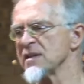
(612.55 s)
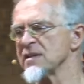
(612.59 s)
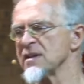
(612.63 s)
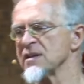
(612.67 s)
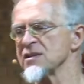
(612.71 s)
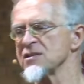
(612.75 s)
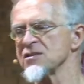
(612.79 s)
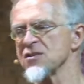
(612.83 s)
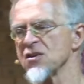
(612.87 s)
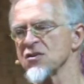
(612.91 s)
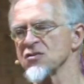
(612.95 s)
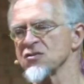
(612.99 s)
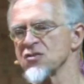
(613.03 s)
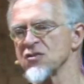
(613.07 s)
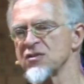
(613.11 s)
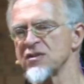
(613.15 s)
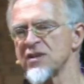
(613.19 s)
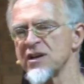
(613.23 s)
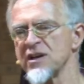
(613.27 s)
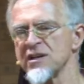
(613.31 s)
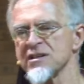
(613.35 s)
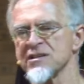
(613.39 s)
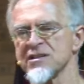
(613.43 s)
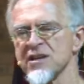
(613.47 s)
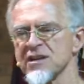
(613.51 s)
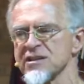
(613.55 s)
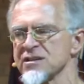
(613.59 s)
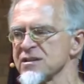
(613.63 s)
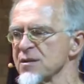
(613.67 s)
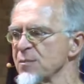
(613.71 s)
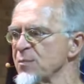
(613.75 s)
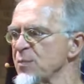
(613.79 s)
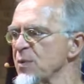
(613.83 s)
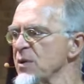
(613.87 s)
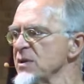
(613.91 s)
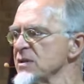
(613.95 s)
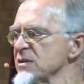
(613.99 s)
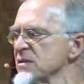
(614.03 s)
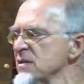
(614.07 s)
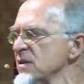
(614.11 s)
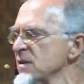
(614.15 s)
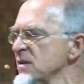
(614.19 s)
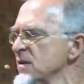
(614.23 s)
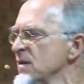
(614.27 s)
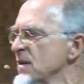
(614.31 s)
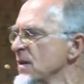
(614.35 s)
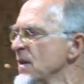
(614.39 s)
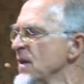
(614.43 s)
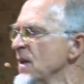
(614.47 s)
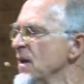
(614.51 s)
they start to treat such a person,
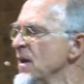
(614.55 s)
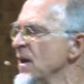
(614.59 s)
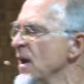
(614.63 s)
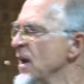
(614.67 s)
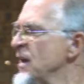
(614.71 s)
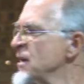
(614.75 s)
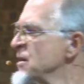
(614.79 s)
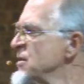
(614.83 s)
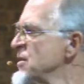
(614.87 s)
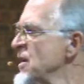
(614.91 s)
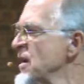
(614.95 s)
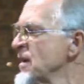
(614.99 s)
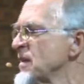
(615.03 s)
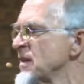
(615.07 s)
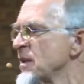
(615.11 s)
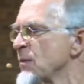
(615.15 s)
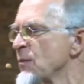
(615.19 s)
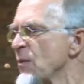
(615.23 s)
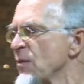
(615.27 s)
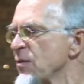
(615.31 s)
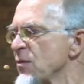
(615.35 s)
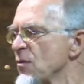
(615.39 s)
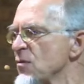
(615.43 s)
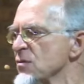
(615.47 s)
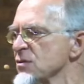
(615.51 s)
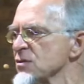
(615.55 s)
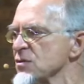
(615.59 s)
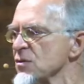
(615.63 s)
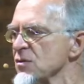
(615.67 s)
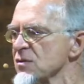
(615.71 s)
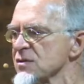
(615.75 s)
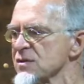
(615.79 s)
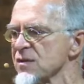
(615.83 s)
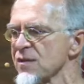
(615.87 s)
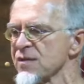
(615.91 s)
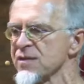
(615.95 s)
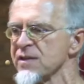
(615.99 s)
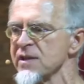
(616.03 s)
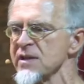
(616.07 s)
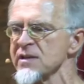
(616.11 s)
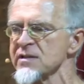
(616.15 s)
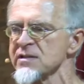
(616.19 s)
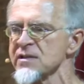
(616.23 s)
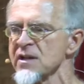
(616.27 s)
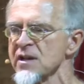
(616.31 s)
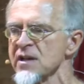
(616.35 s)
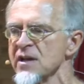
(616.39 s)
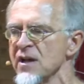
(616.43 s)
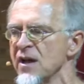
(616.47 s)
inject him with all sorts of things.